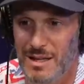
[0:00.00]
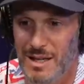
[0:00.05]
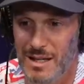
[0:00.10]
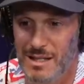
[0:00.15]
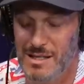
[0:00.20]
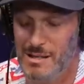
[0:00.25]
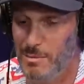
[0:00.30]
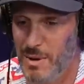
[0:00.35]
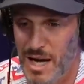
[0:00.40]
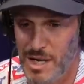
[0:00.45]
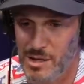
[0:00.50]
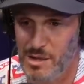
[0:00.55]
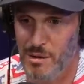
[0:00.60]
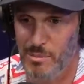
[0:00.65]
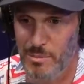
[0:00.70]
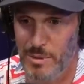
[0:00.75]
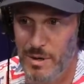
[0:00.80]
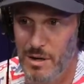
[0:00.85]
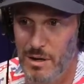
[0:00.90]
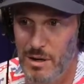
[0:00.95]
like Sebastian and
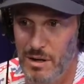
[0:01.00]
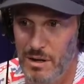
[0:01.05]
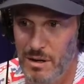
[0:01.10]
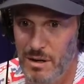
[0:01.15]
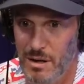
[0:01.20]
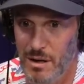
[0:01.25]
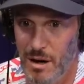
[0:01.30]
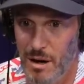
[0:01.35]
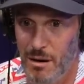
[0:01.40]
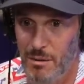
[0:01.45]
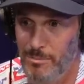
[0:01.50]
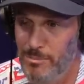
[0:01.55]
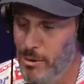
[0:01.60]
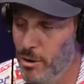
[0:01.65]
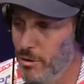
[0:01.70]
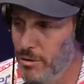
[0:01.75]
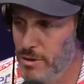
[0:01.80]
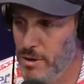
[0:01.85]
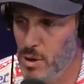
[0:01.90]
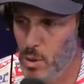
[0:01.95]
Bert are
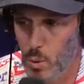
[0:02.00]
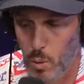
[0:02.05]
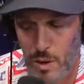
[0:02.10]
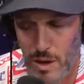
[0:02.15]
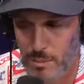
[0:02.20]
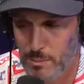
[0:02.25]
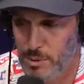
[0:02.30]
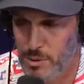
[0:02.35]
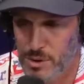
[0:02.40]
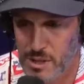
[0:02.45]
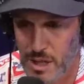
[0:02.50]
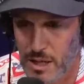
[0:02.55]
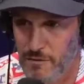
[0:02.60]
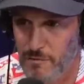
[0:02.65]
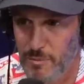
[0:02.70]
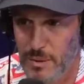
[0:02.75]
both in the 1% of